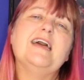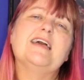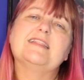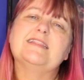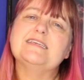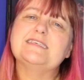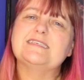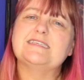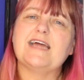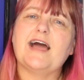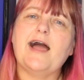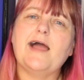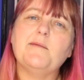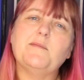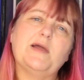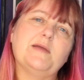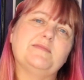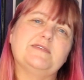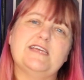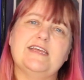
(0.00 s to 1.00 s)
This
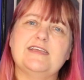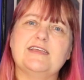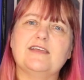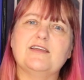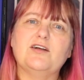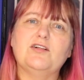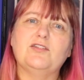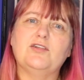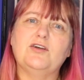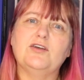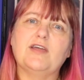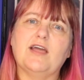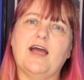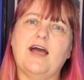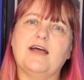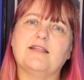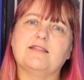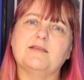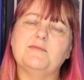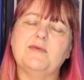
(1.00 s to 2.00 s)
time, I'm taking a look
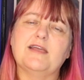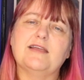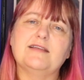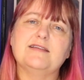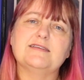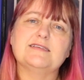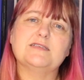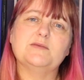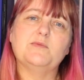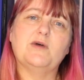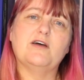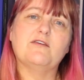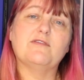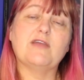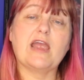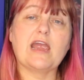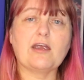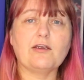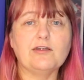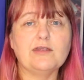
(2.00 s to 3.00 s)
at the mechanism of
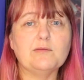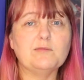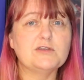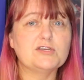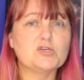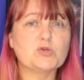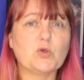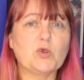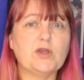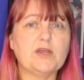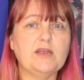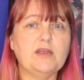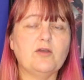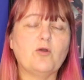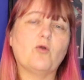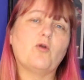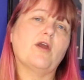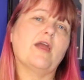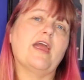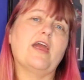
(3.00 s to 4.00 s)
area majority
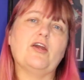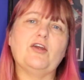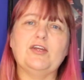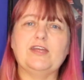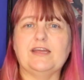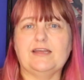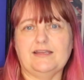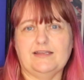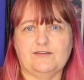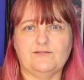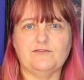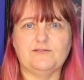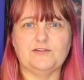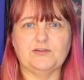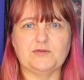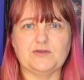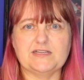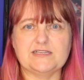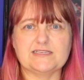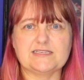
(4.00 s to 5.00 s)
or area
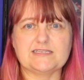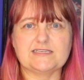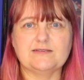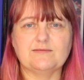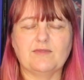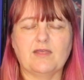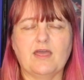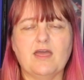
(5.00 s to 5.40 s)
influence.